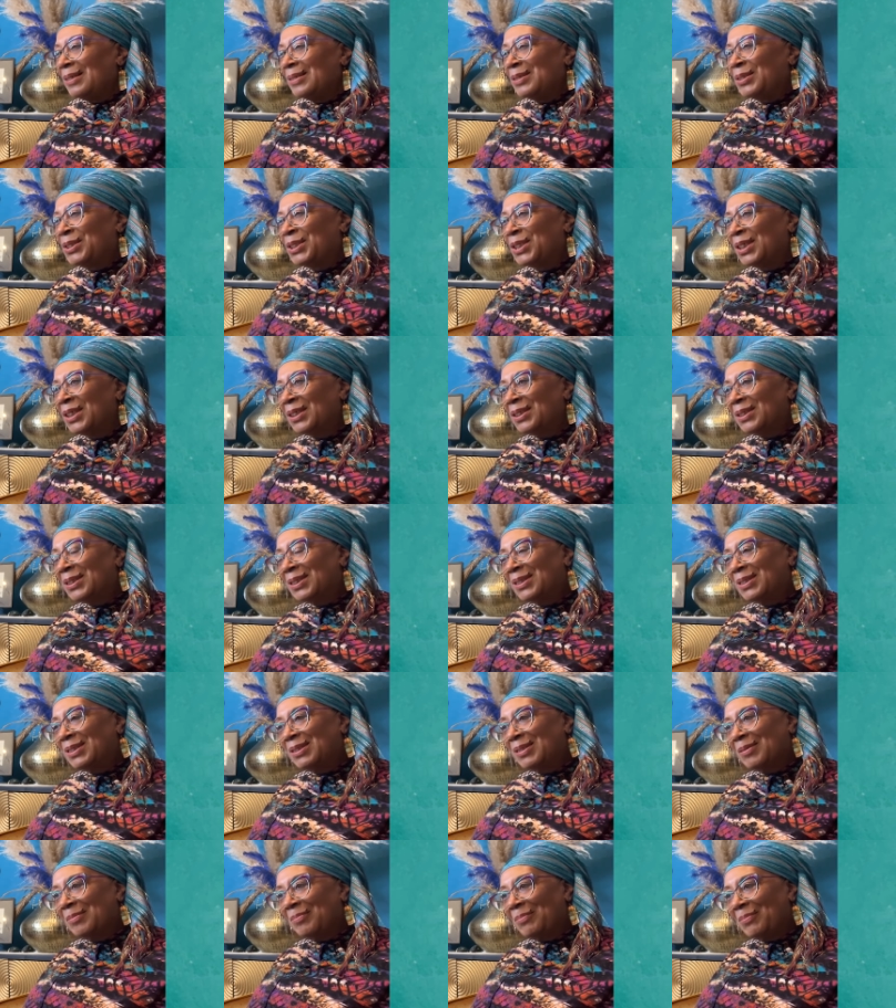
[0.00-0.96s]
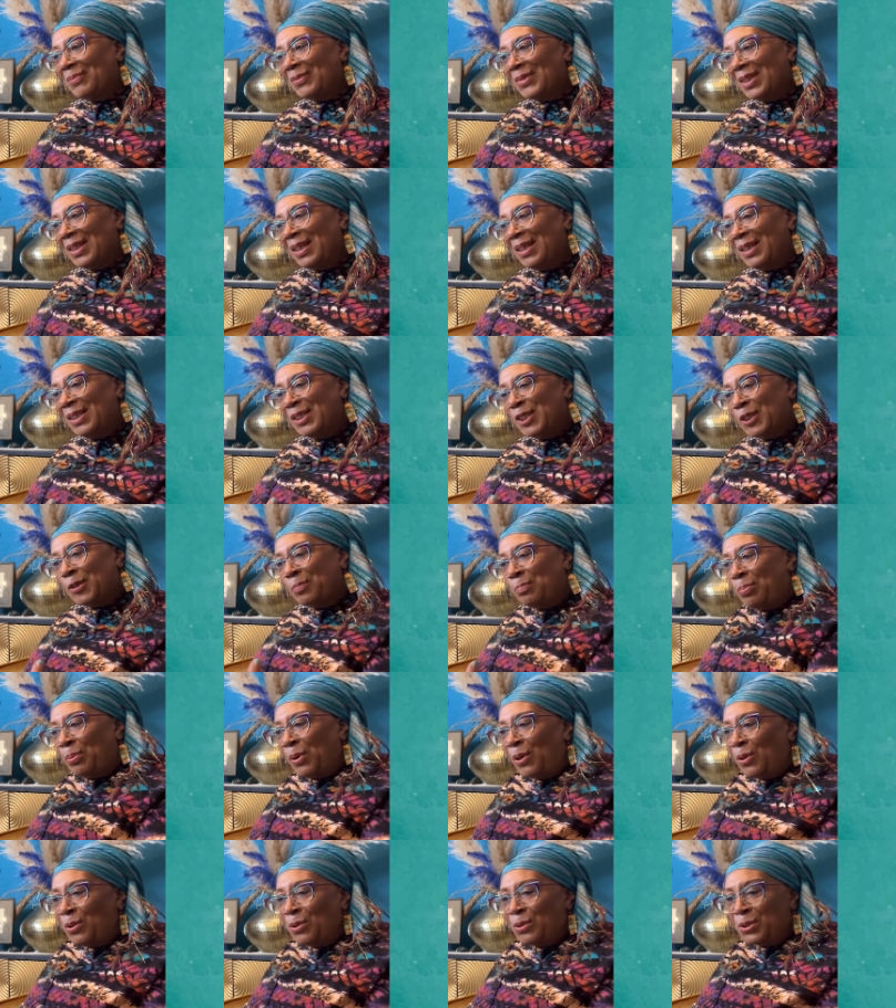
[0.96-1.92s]
just
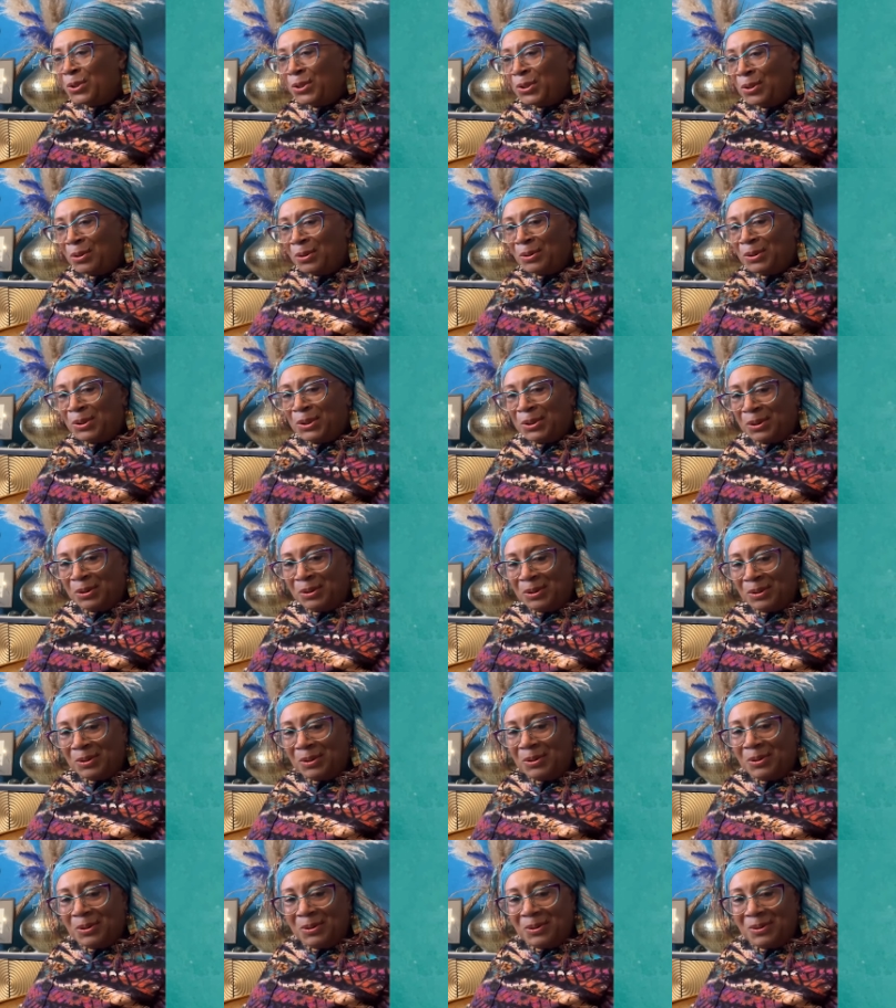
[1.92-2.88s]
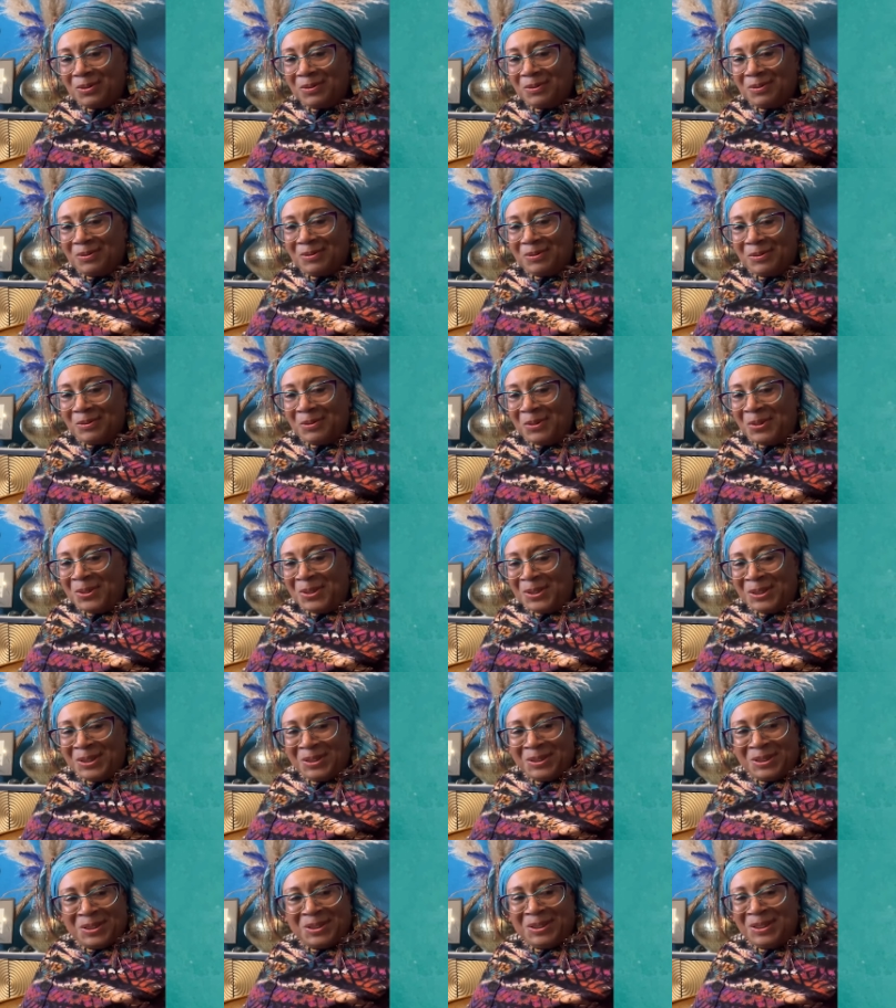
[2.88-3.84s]
exposure to
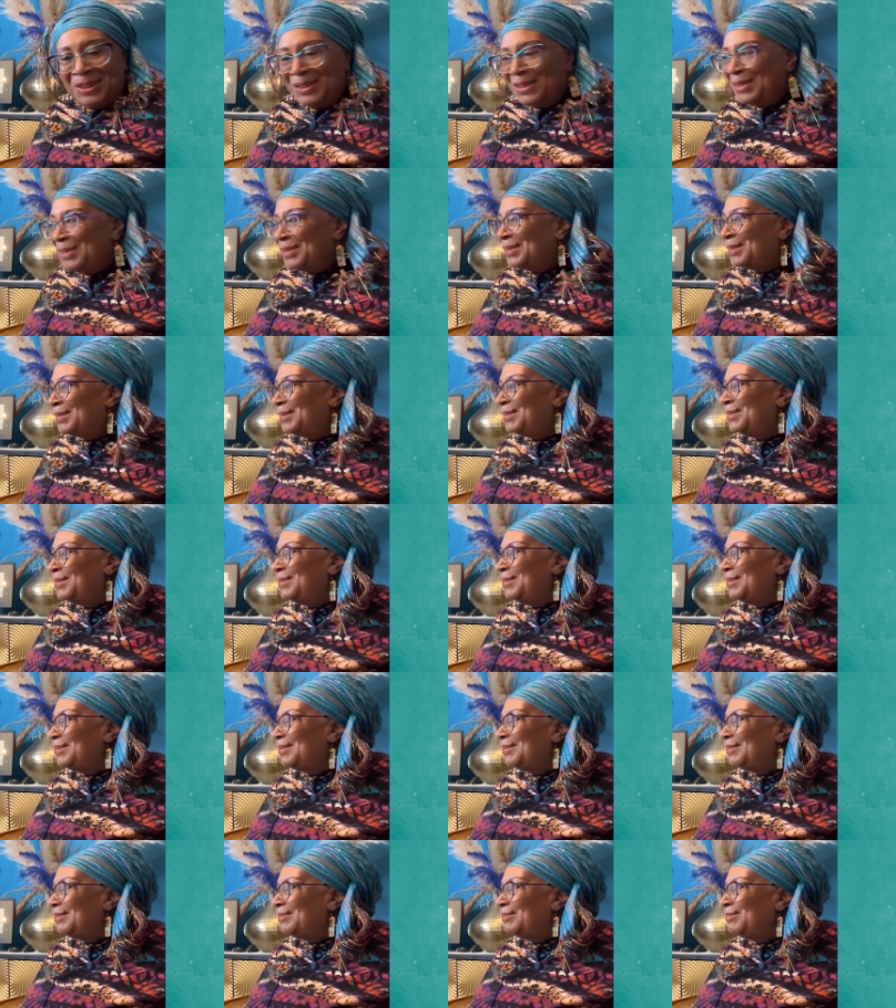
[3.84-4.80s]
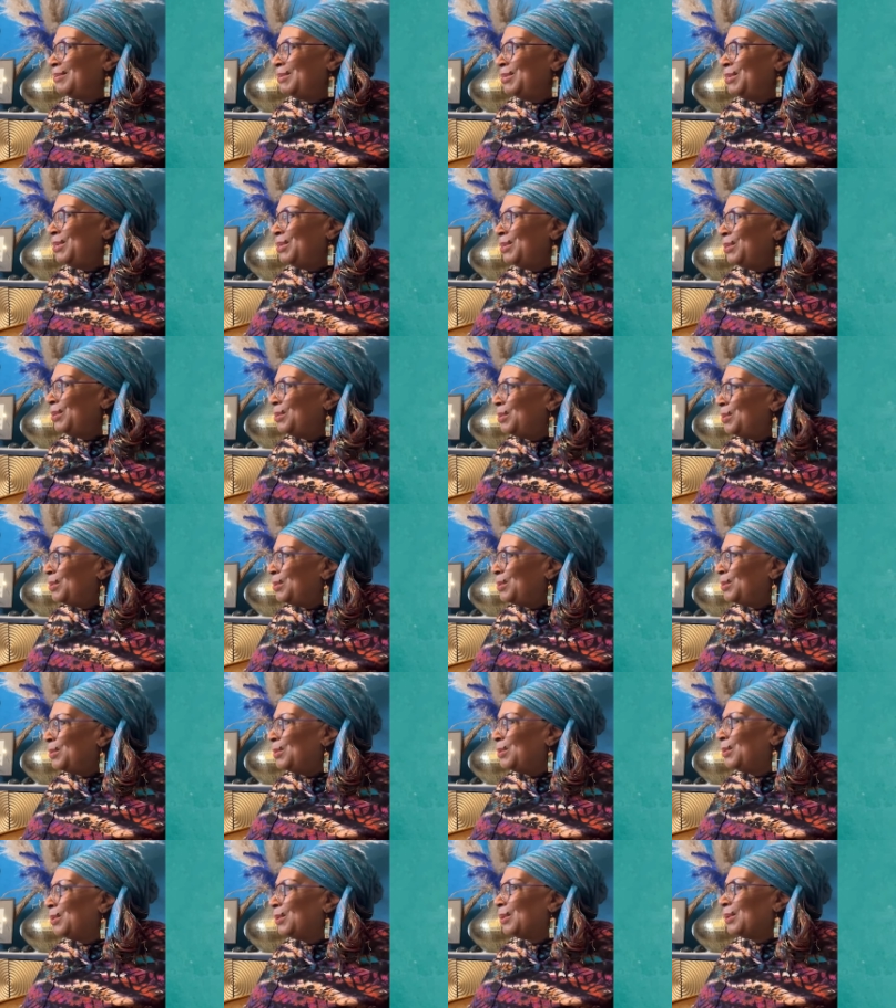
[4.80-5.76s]
all of these
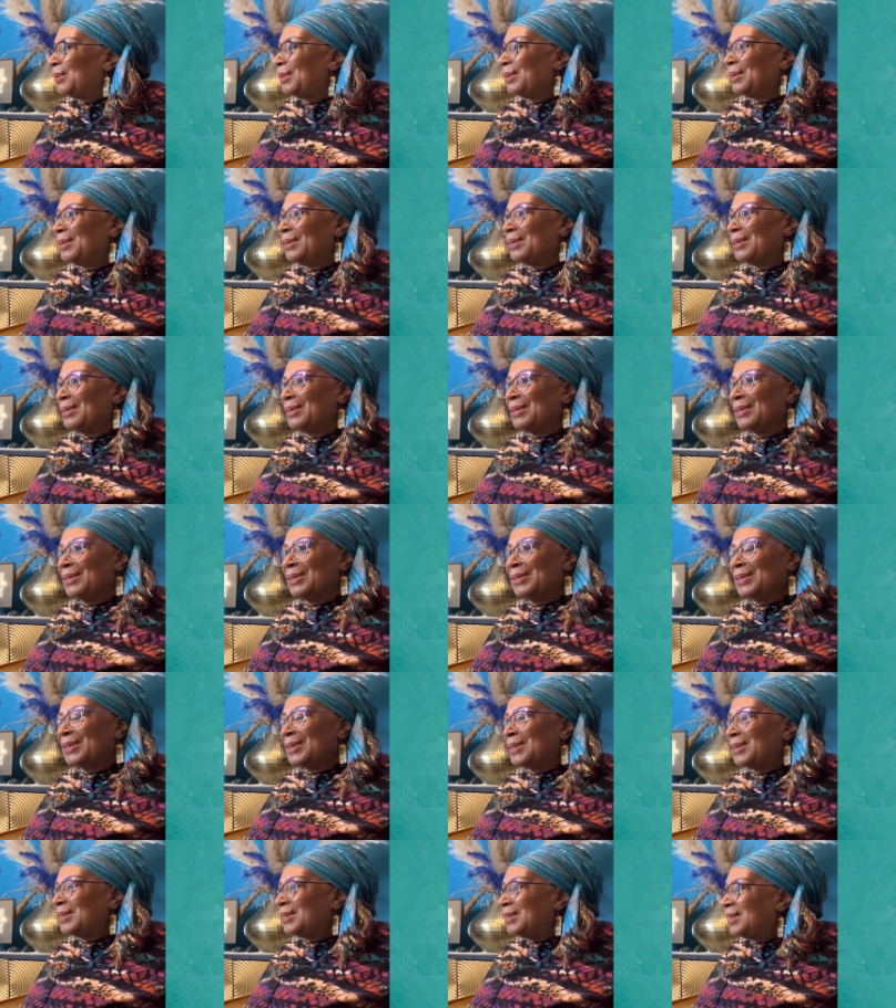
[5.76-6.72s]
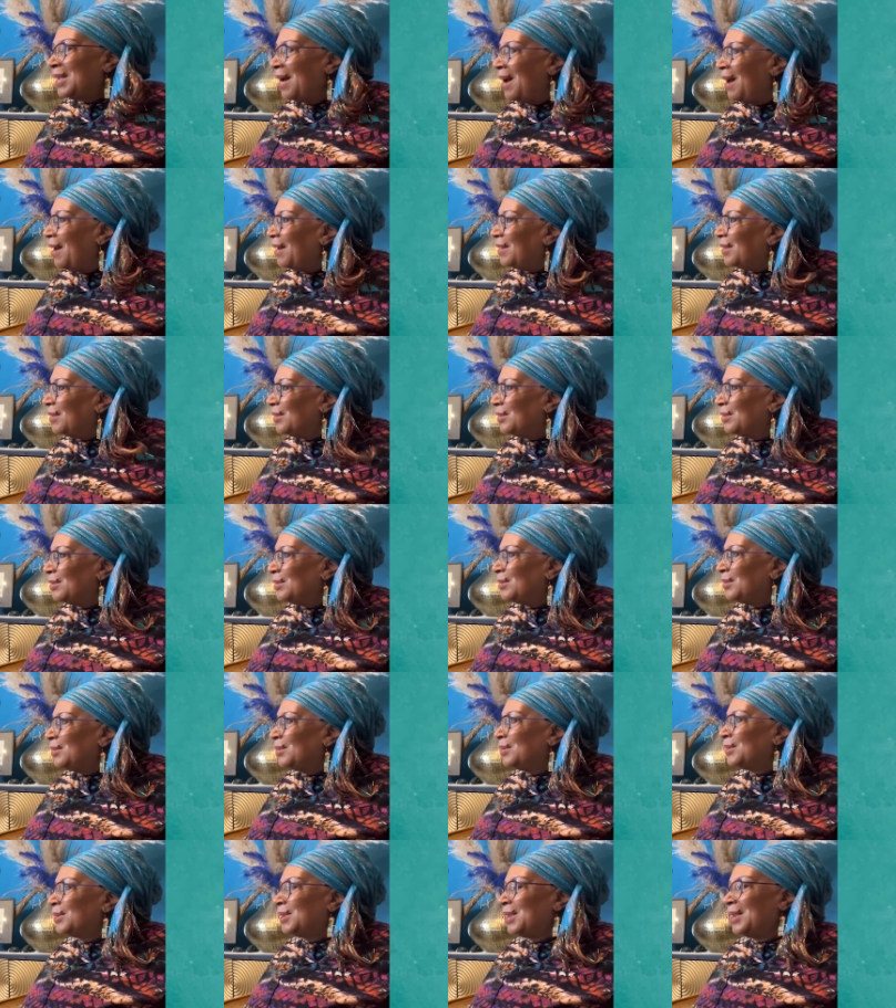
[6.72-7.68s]
new
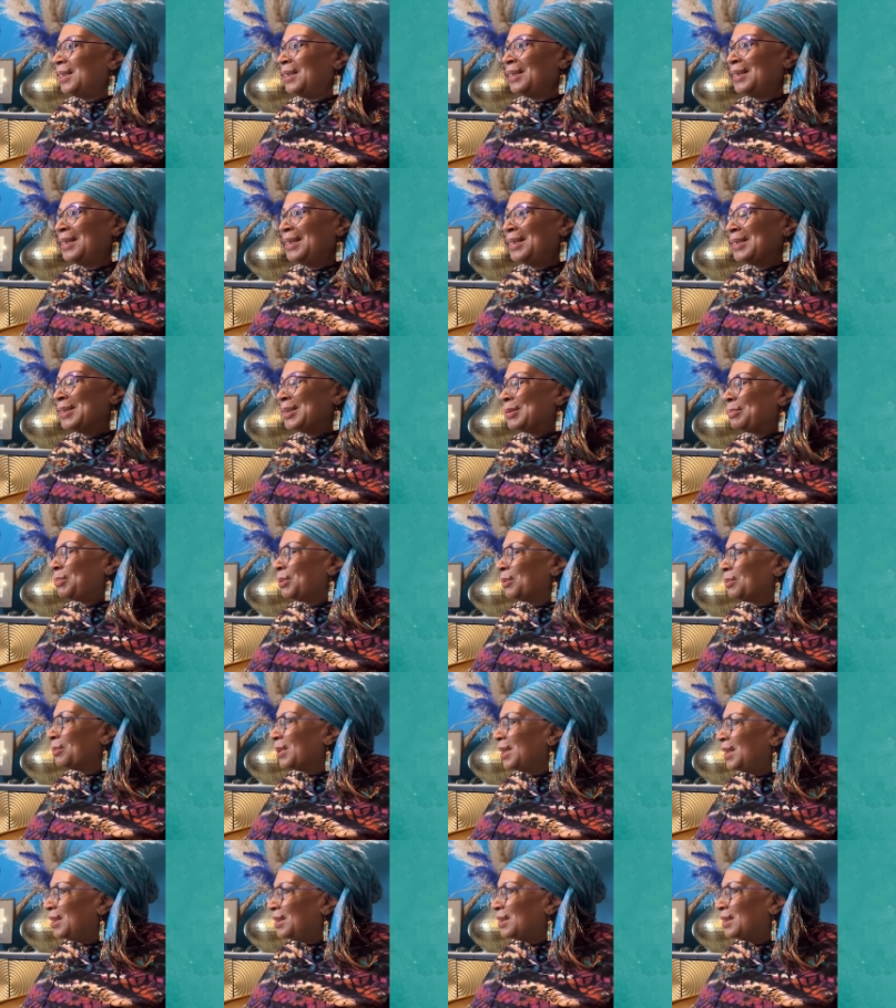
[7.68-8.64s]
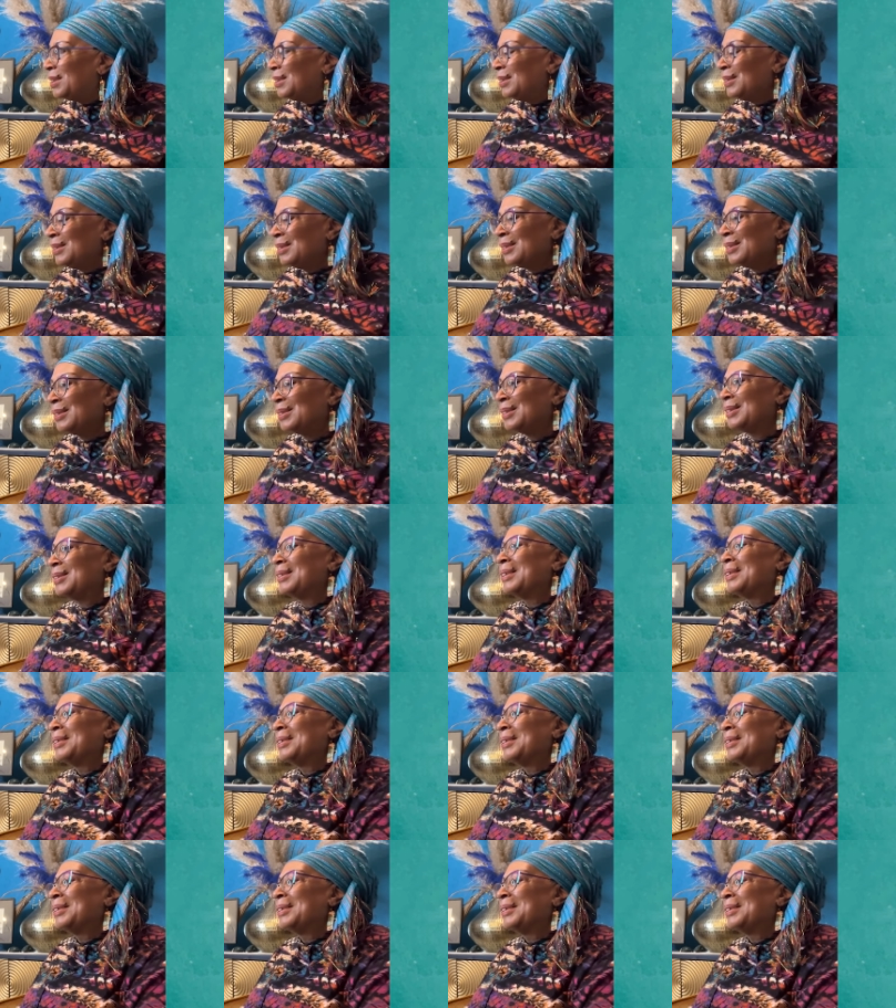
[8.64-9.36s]
styles and inspirations